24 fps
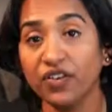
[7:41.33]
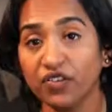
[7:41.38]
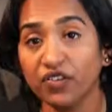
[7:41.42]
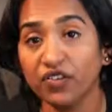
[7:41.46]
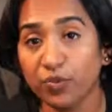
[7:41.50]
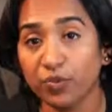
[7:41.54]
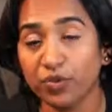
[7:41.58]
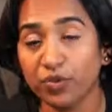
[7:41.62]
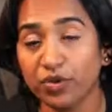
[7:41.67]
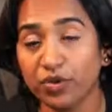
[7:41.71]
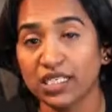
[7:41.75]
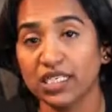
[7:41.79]

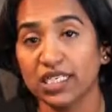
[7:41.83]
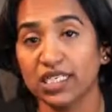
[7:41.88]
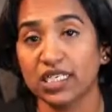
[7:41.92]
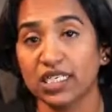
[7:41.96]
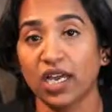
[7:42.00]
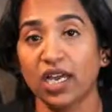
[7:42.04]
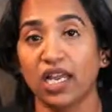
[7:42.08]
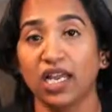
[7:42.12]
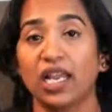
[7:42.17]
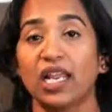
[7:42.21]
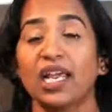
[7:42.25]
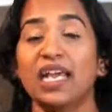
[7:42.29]

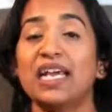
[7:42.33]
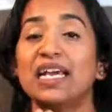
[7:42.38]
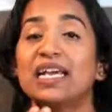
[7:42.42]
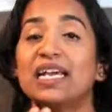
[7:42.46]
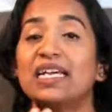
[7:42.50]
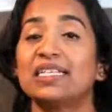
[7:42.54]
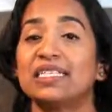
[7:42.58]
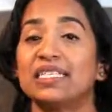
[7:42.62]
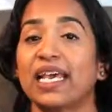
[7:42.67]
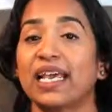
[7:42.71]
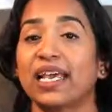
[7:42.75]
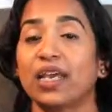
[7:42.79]
percentile,
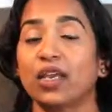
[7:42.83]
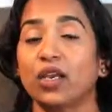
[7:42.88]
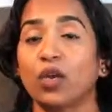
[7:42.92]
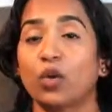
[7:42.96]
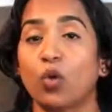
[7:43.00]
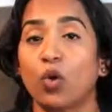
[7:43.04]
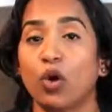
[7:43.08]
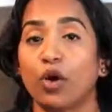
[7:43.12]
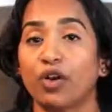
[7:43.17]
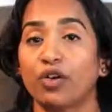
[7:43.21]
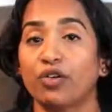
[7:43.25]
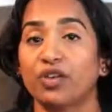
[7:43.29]
second
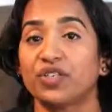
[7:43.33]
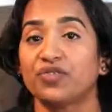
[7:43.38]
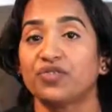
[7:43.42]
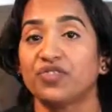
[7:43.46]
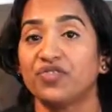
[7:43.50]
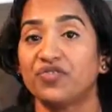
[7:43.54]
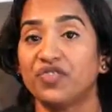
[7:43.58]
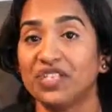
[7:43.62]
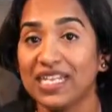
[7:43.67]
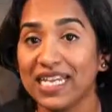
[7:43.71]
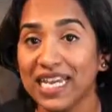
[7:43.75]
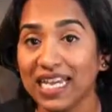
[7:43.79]
quarter is
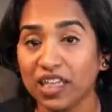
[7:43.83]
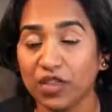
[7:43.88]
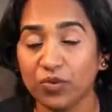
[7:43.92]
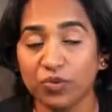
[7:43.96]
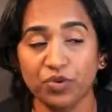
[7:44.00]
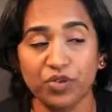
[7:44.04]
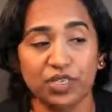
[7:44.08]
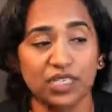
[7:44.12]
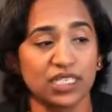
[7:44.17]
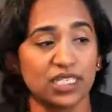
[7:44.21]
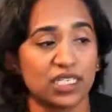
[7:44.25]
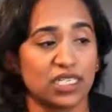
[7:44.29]
50th
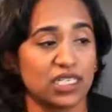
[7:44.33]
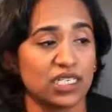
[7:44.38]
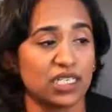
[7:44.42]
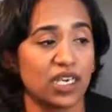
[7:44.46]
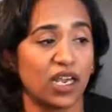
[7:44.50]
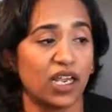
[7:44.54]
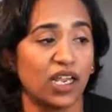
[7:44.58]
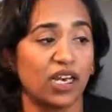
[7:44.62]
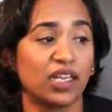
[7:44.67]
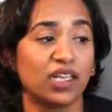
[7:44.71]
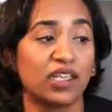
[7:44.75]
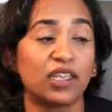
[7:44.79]

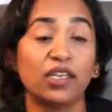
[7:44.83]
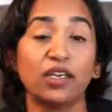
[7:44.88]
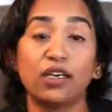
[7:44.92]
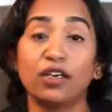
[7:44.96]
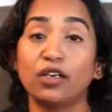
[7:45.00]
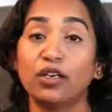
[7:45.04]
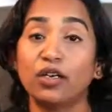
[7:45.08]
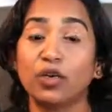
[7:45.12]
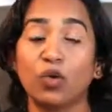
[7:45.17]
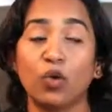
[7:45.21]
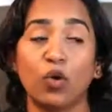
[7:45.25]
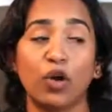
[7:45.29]
percentile,
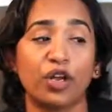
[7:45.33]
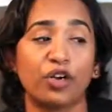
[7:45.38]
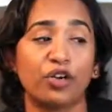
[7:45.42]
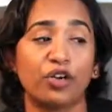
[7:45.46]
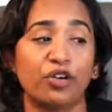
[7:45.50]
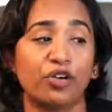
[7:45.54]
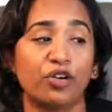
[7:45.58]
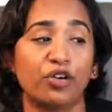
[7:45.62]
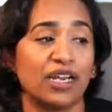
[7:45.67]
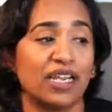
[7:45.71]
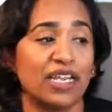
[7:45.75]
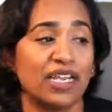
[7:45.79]
third
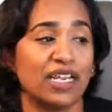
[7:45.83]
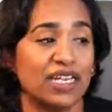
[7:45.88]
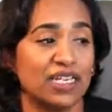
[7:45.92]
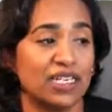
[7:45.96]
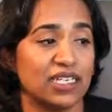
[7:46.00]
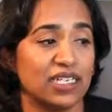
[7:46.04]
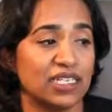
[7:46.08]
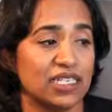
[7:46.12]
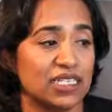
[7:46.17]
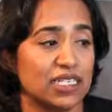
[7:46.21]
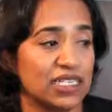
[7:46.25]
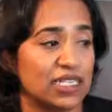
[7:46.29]
quarter
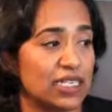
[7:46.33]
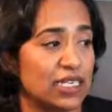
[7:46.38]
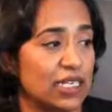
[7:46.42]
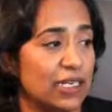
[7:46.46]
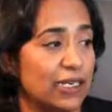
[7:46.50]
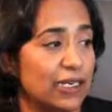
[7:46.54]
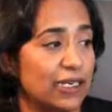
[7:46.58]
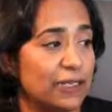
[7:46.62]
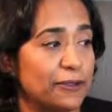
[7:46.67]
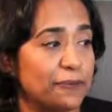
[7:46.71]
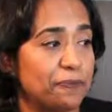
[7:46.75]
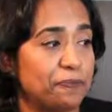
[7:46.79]
is
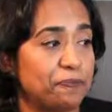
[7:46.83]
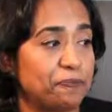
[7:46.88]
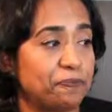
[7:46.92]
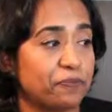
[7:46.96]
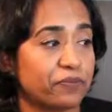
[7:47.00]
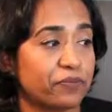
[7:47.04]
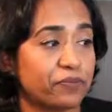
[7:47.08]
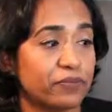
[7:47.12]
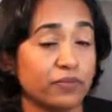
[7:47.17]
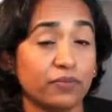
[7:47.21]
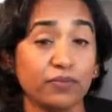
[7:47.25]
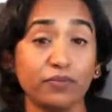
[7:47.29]

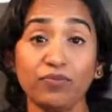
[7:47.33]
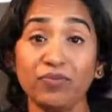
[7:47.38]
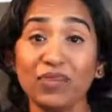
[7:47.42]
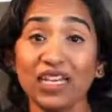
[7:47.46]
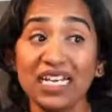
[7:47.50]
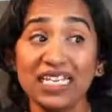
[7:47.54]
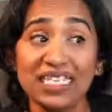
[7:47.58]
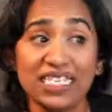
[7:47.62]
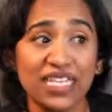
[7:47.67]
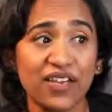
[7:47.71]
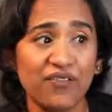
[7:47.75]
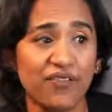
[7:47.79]

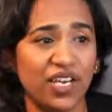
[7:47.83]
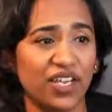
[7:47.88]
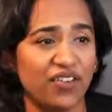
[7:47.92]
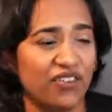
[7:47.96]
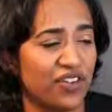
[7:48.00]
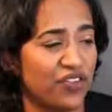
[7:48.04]
75th